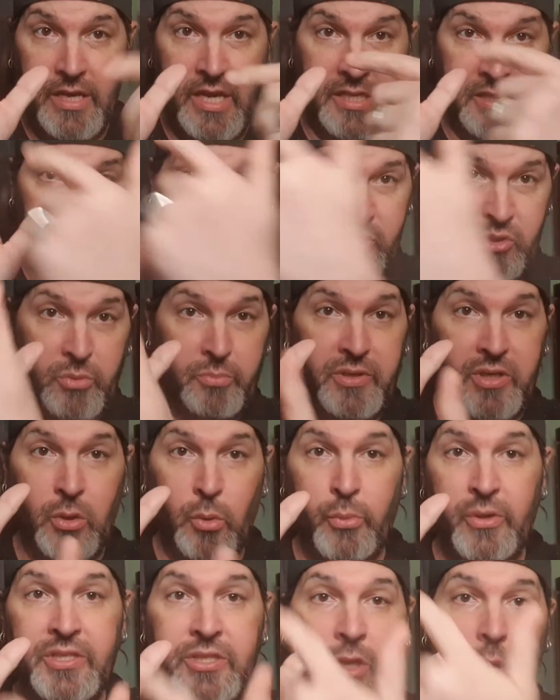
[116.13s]
And this would be
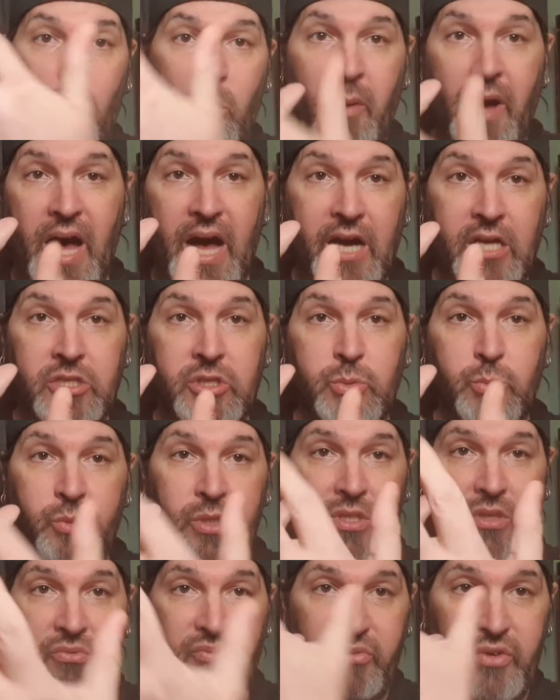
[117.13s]
a window box
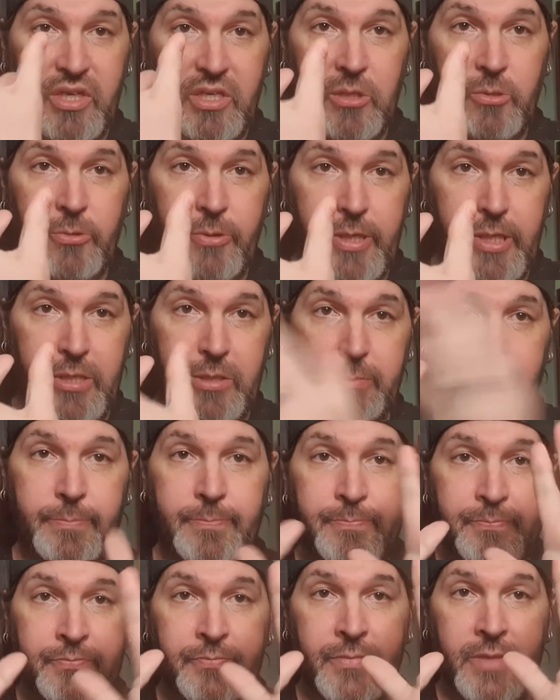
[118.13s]
with the figure in it.
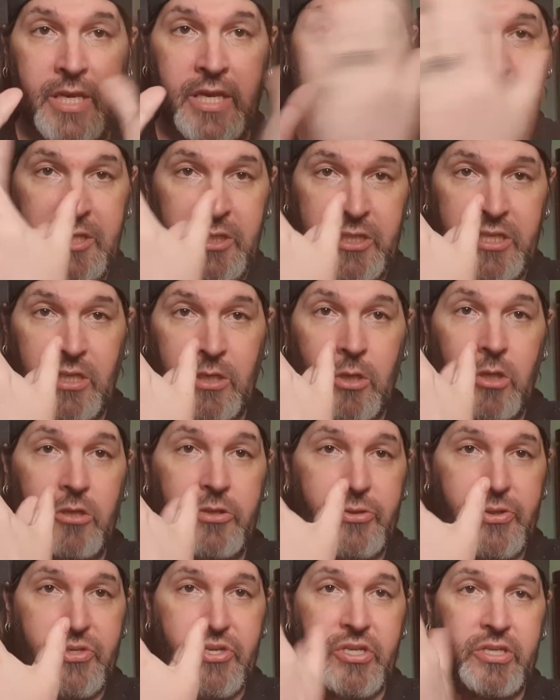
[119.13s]
And then you can
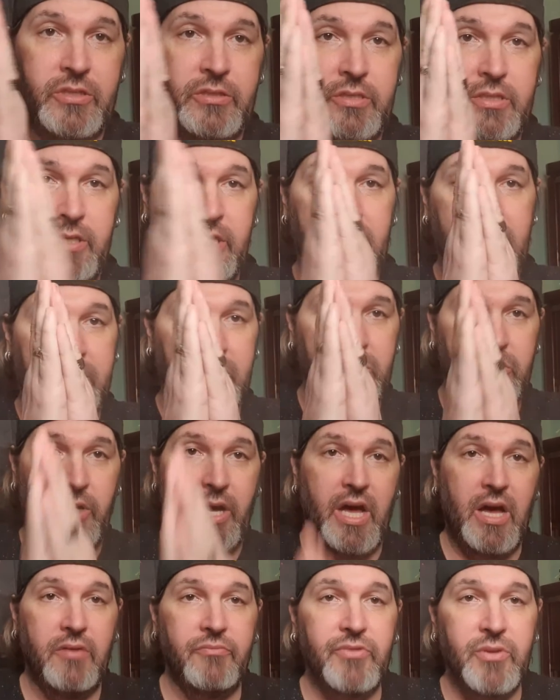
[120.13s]
close it, and then you
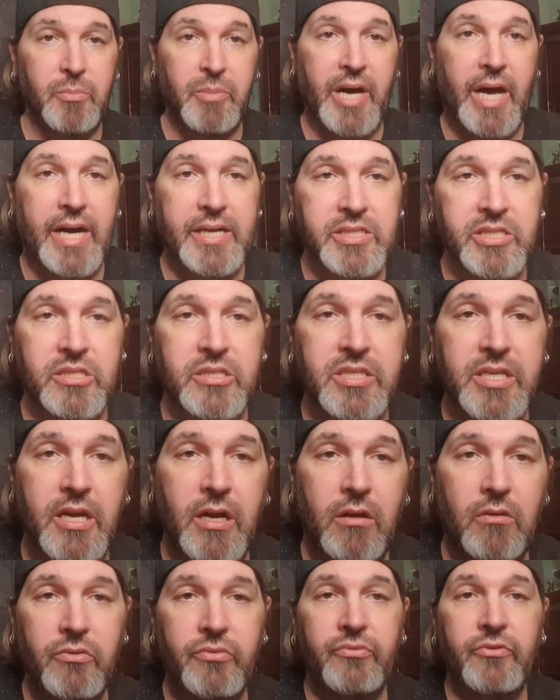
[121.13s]
have the box
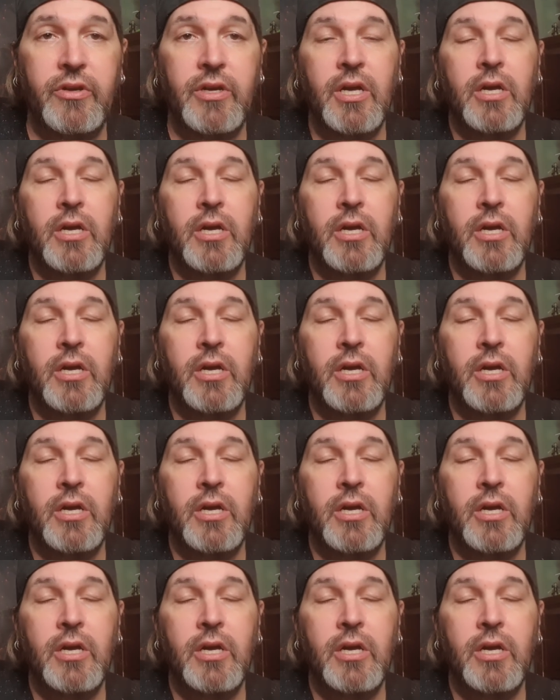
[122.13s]
itself.